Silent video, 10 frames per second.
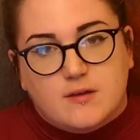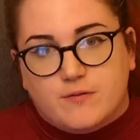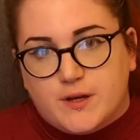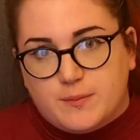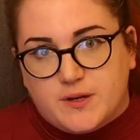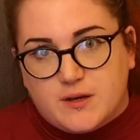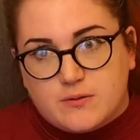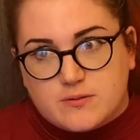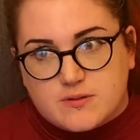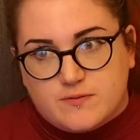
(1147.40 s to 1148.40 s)
anybody
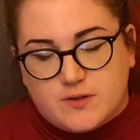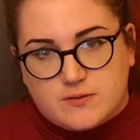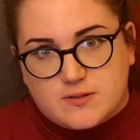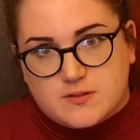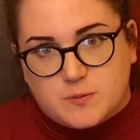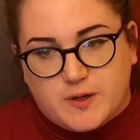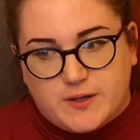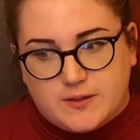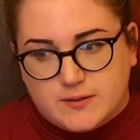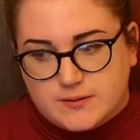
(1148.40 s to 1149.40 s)
else feels this
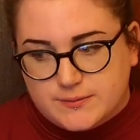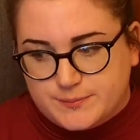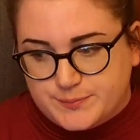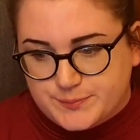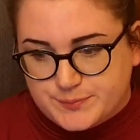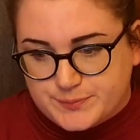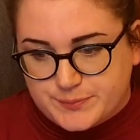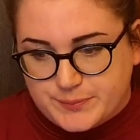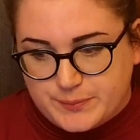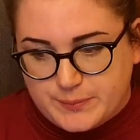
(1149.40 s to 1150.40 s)
way.
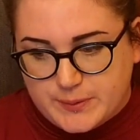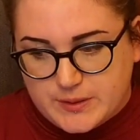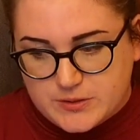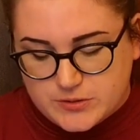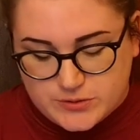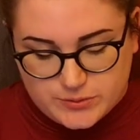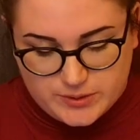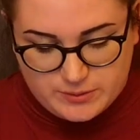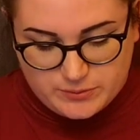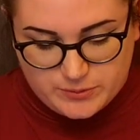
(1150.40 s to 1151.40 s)
I just thought
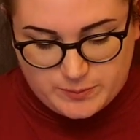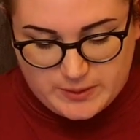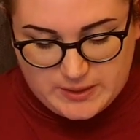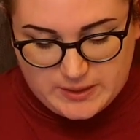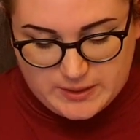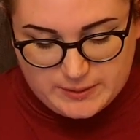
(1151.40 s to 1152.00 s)
it would be